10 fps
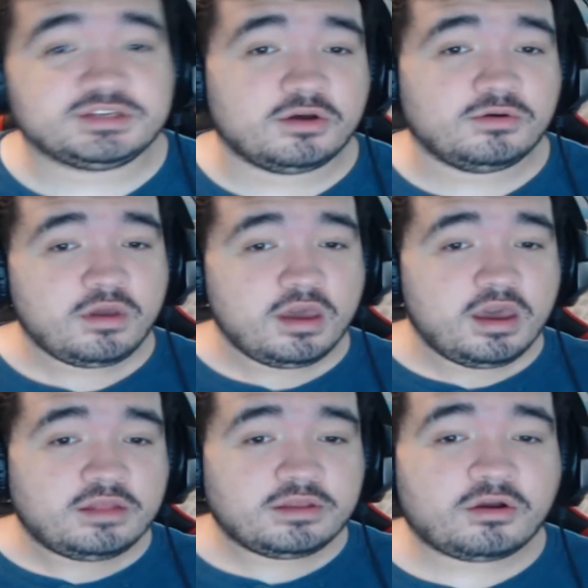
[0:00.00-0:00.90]
So
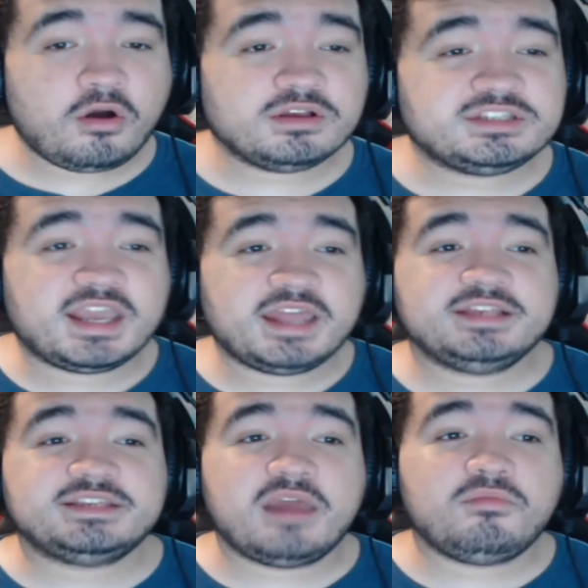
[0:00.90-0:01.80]
their goal is to get
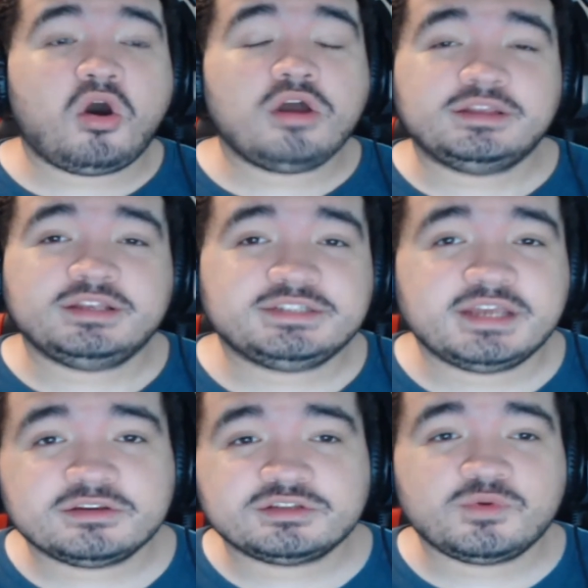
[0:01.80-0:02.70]
this game on the
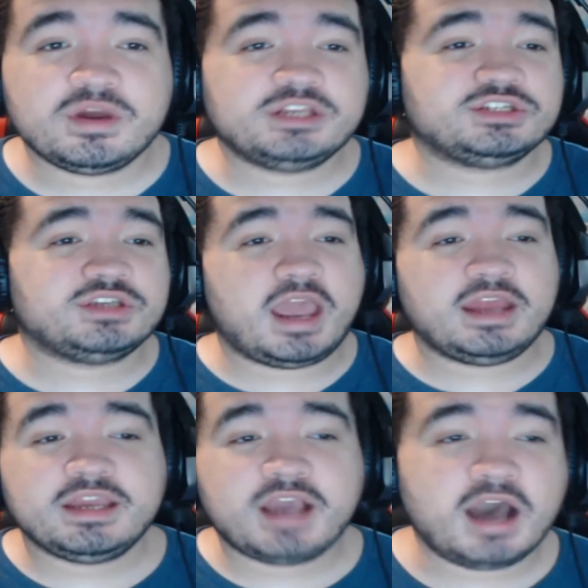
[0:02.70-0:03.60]
Nintendo Switch,
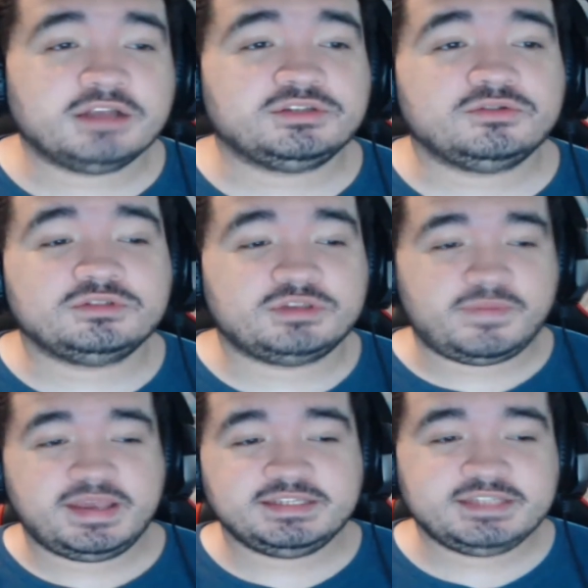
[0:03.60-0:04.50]
any console to
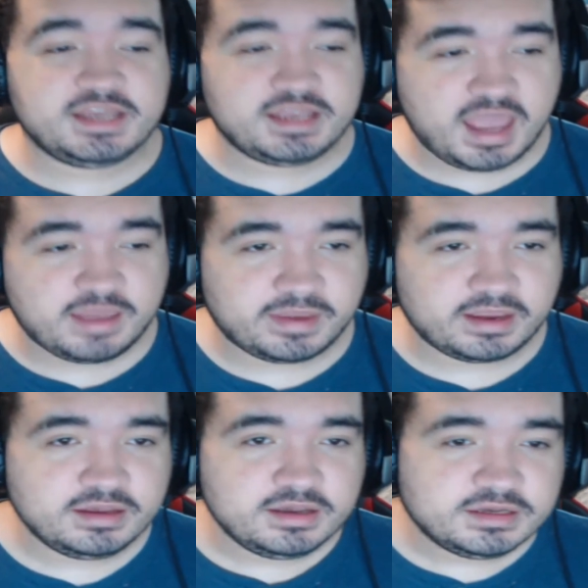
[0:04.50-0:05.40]
PC
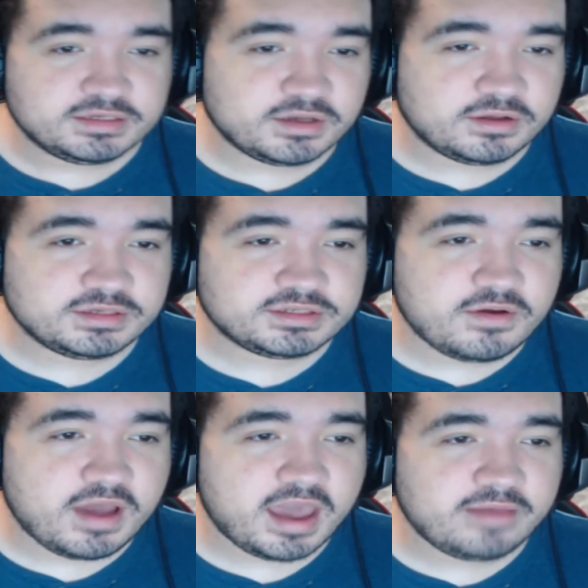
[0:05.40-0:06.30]
gaming. So let's
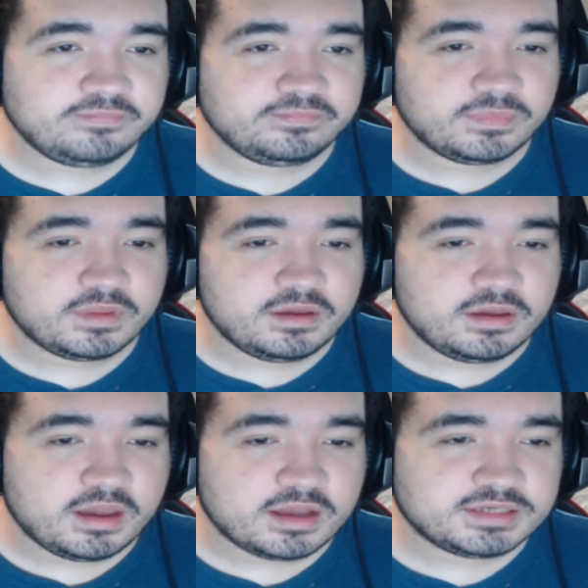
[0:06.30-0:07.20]
go ahead
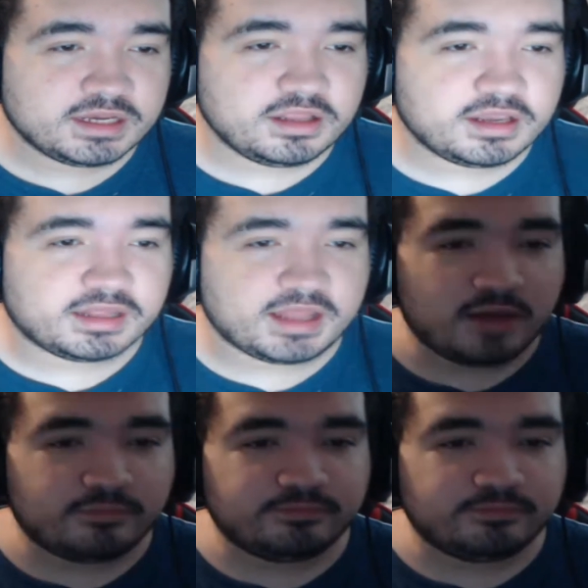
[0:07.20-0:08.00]
and take a look at that.